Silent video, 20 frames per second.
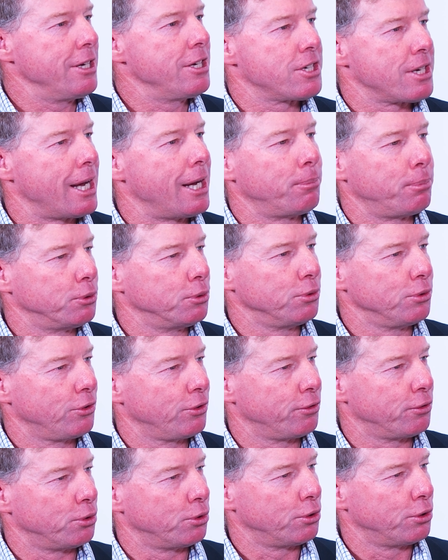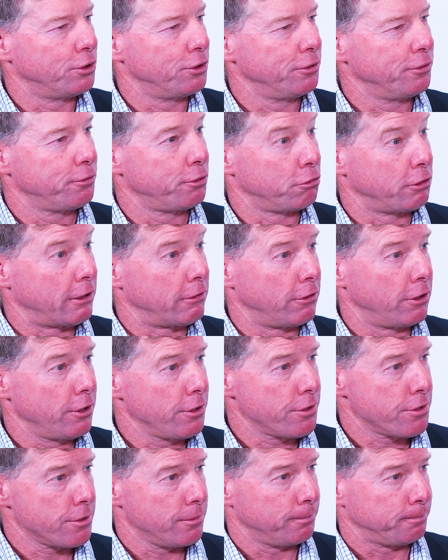samples for rare
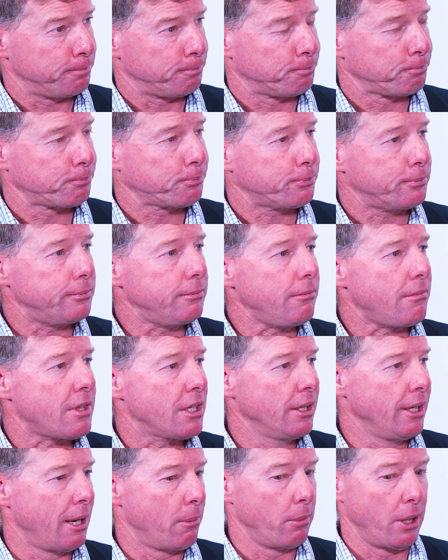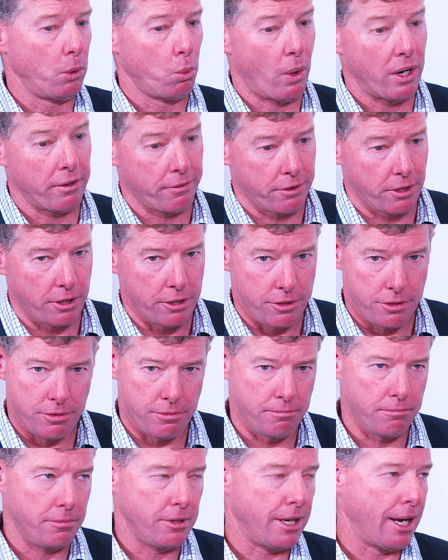earths, and one of those
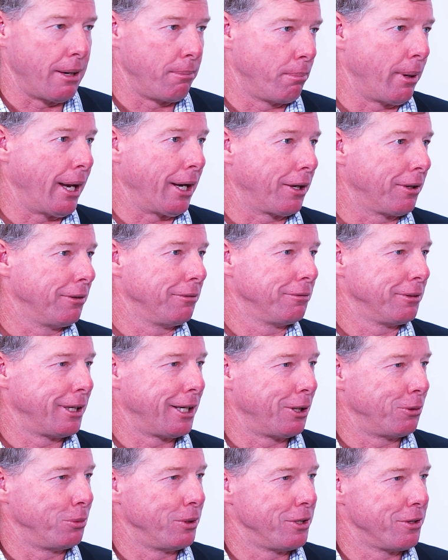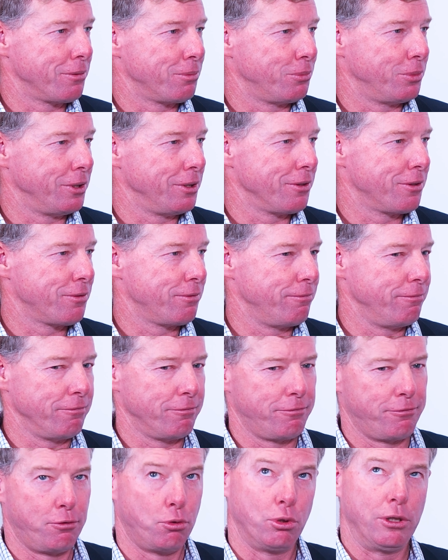came back with
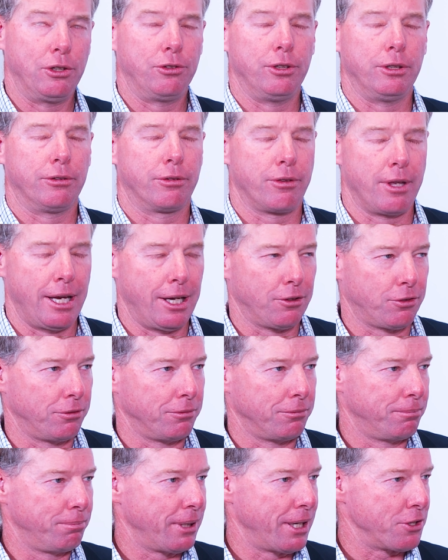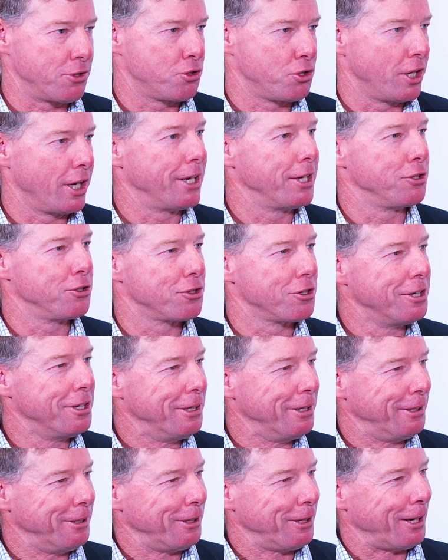46,000 plus change
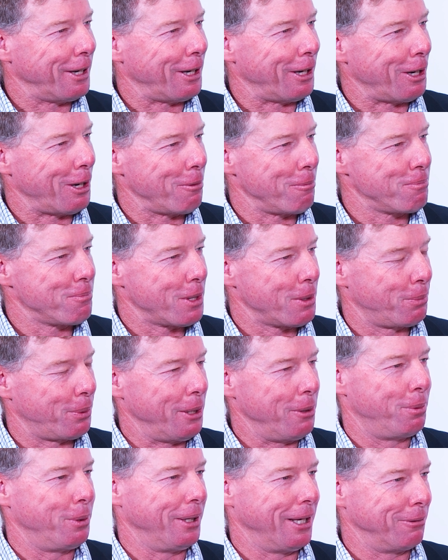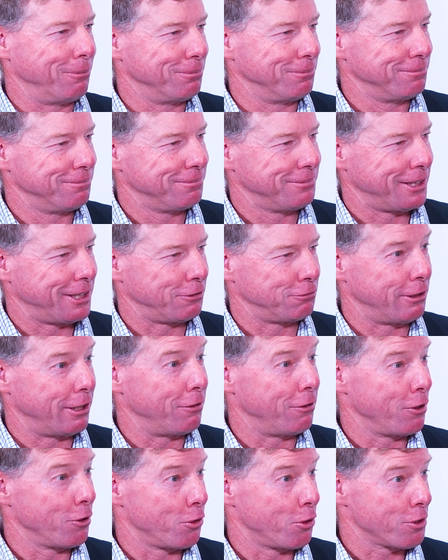ppm
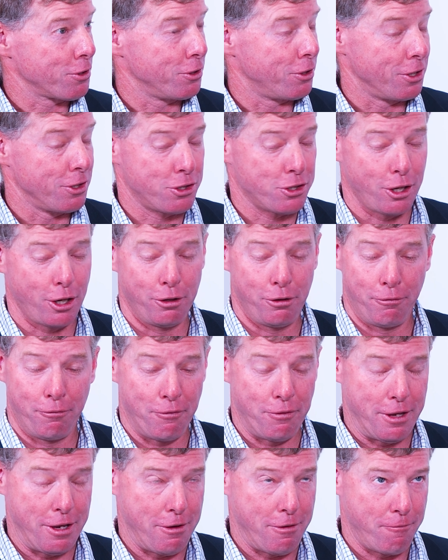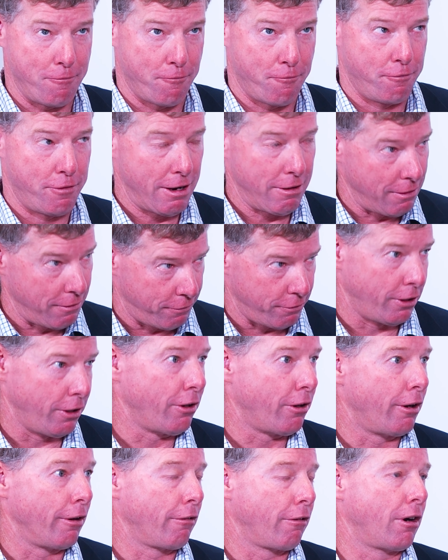rare earth oxide, so very, very
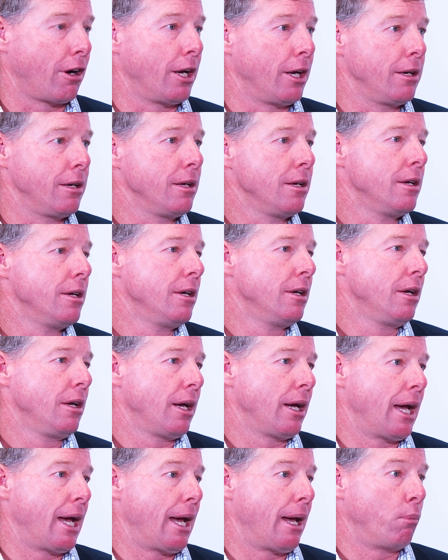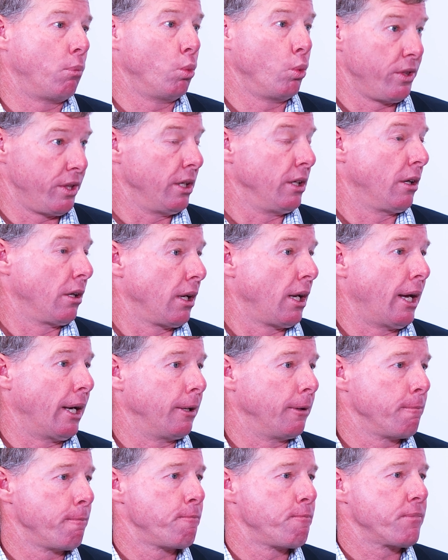high grade within clay.
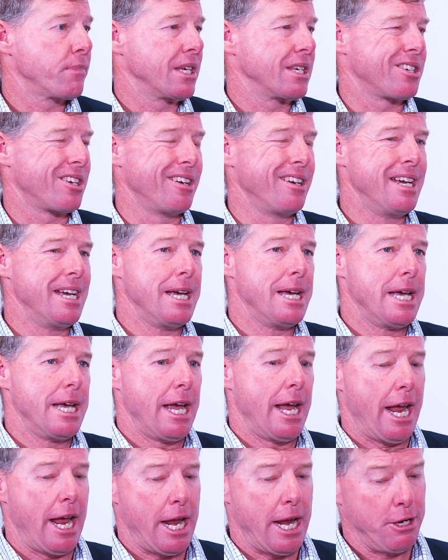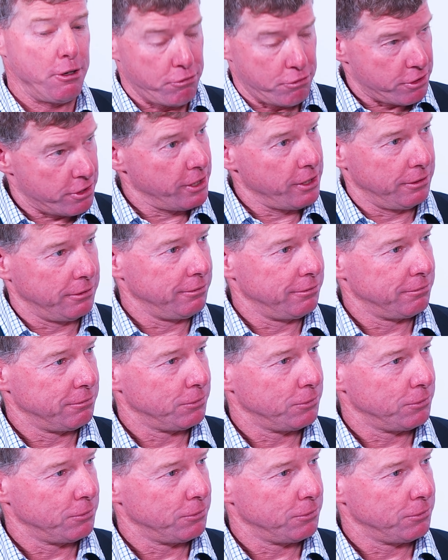So interesting